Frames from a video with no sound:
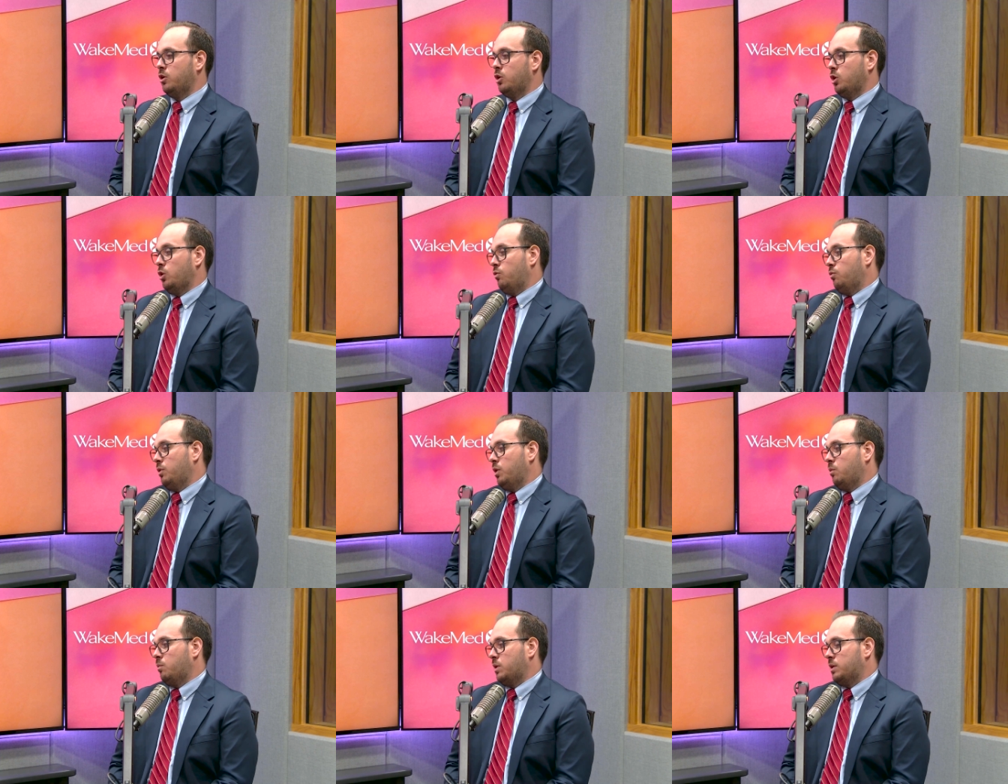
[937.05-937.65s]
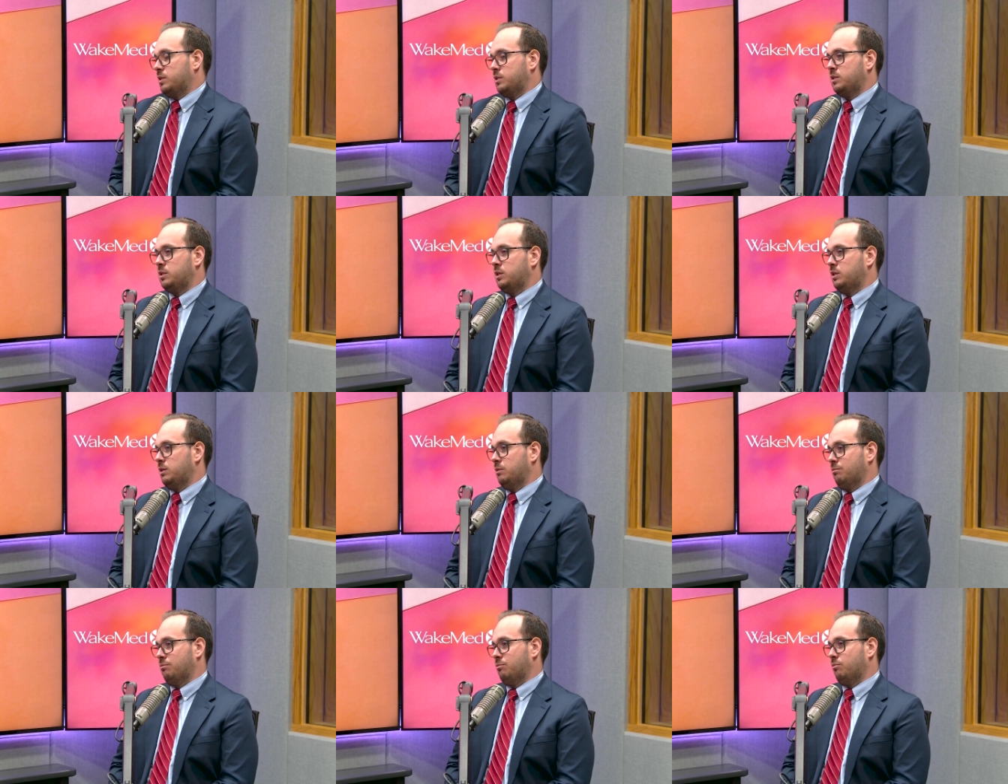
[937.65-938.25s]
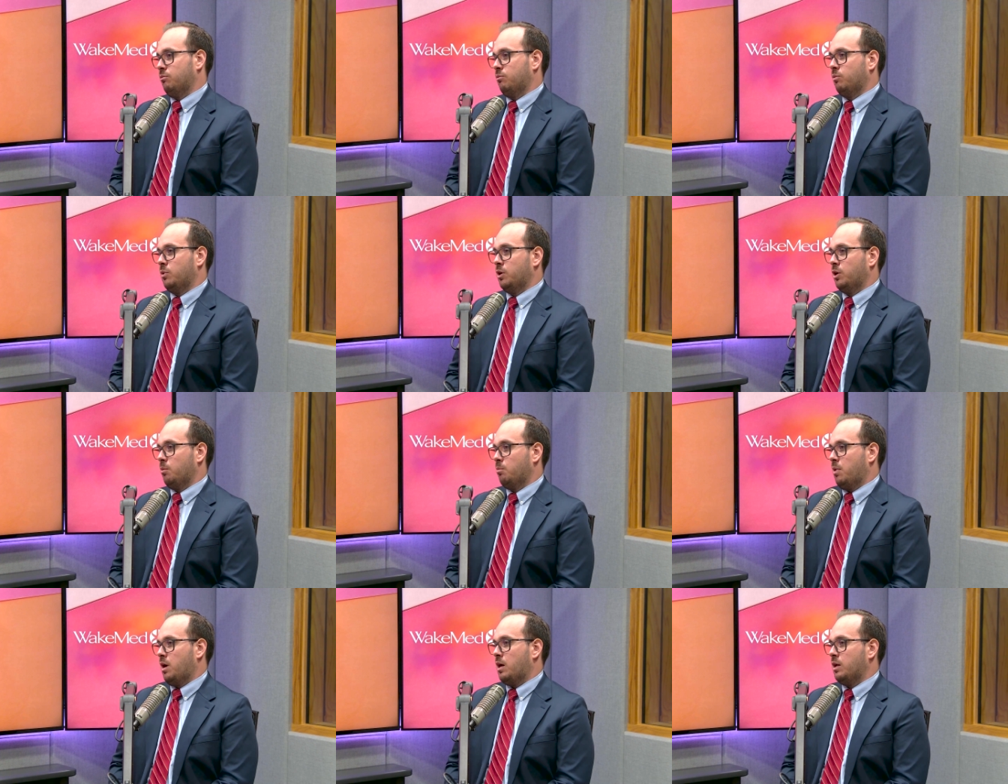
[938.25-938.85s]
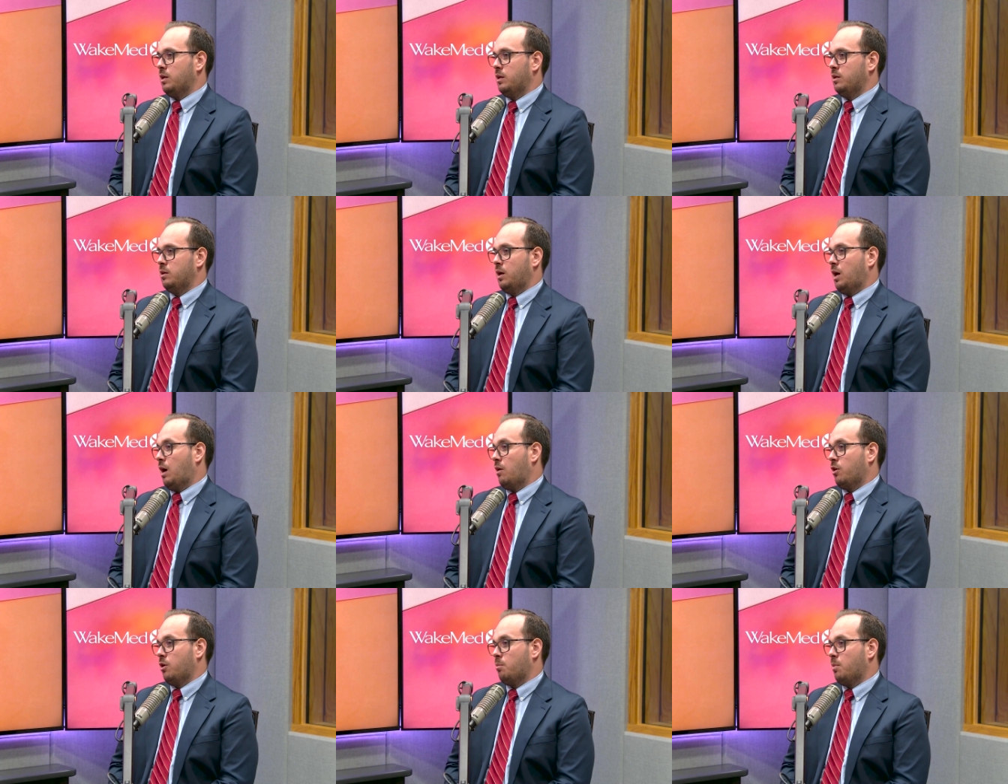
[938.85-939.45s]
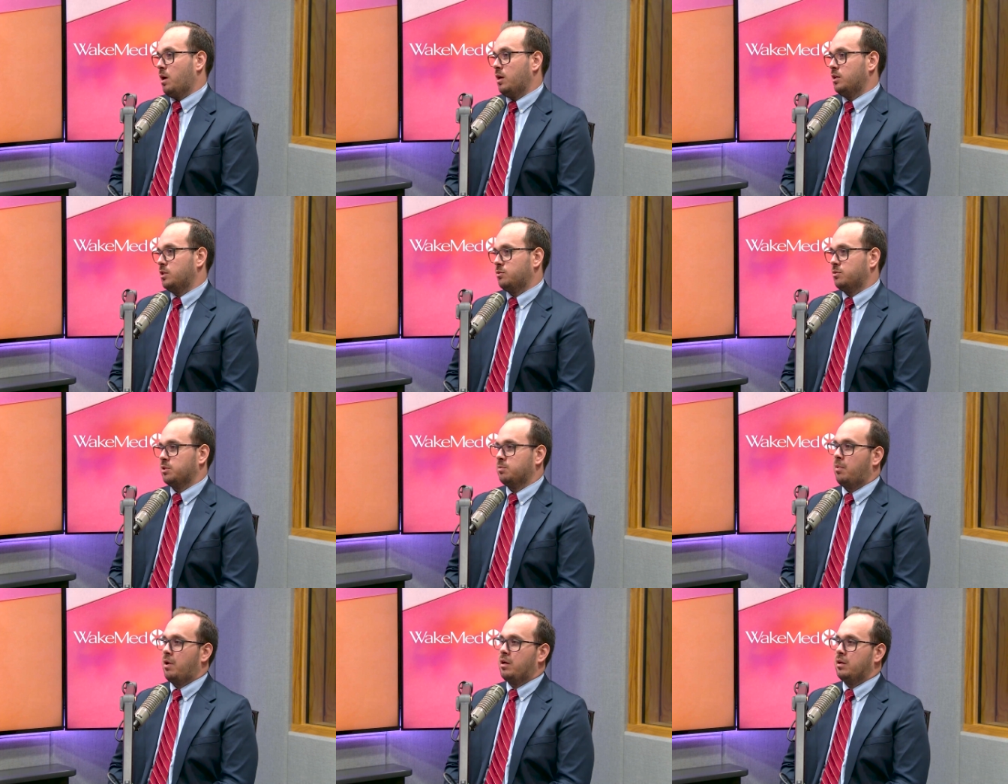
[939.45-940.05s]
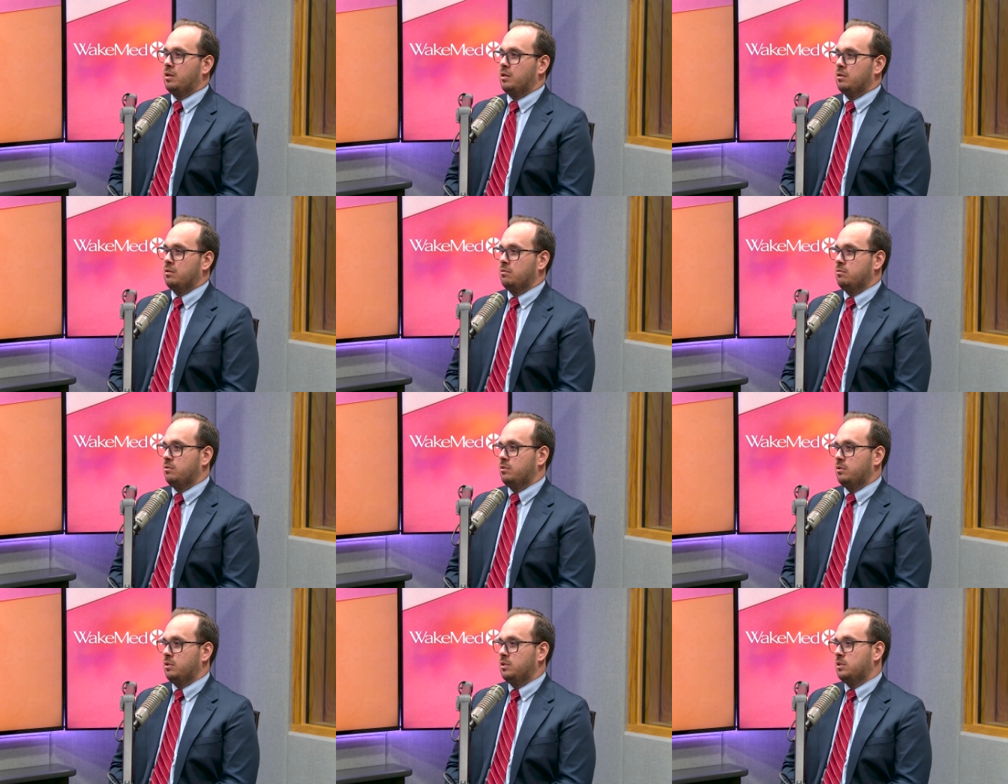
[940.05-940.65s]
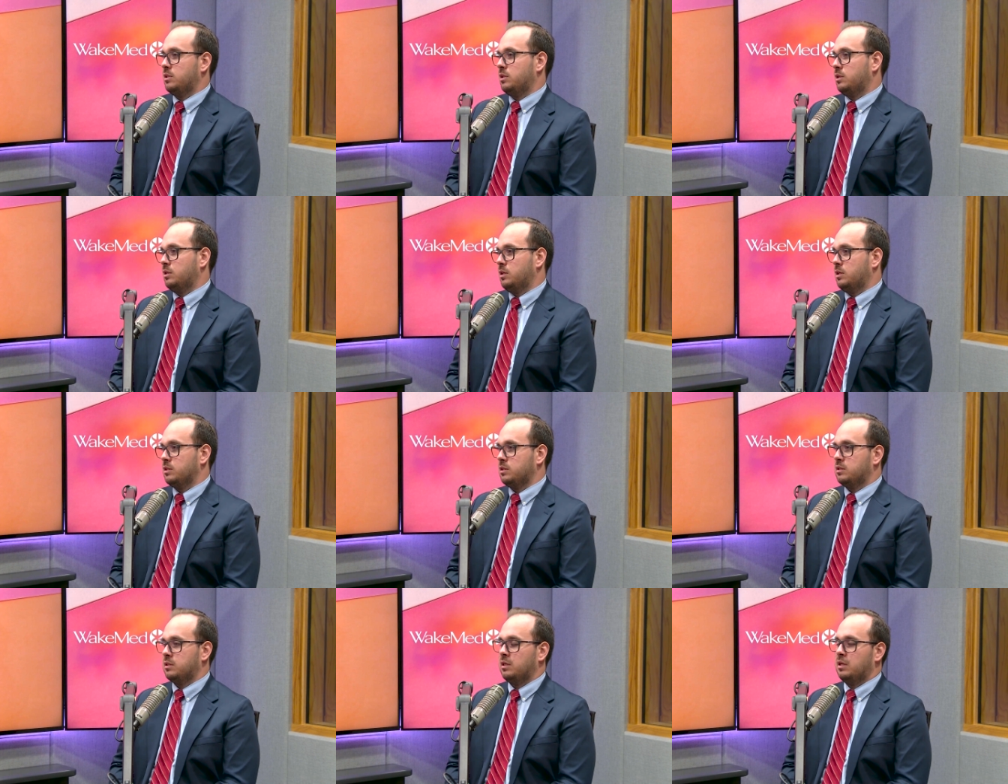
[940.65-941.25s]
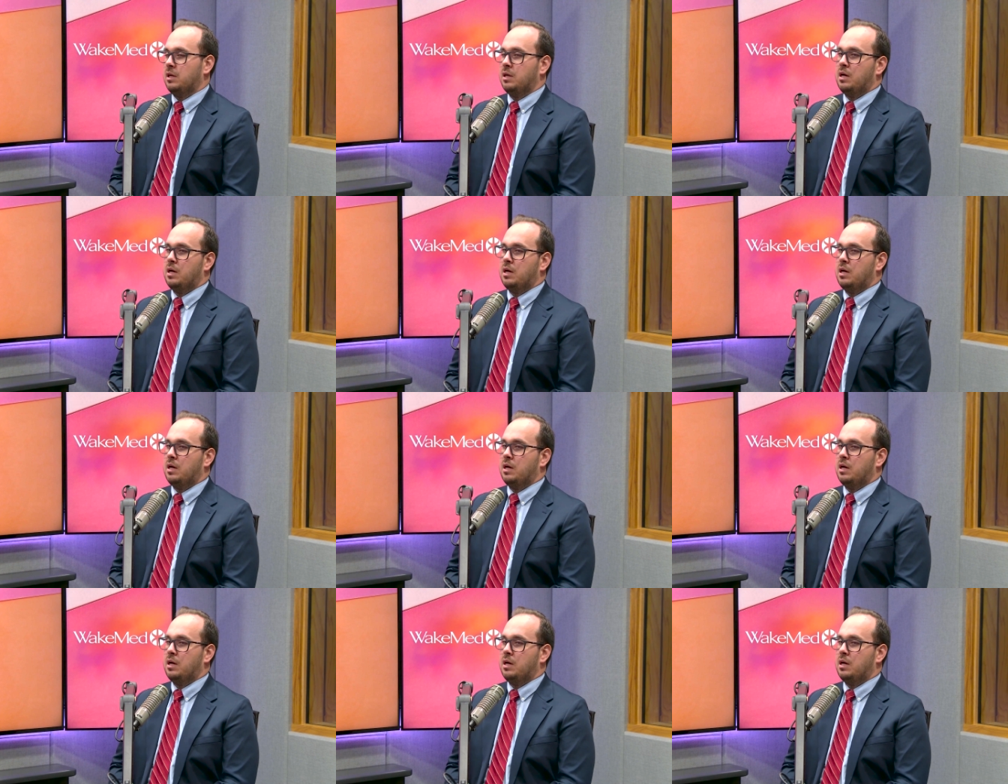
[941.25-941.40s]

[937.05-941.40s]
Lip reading: you really want to see how your body is responding to this illness.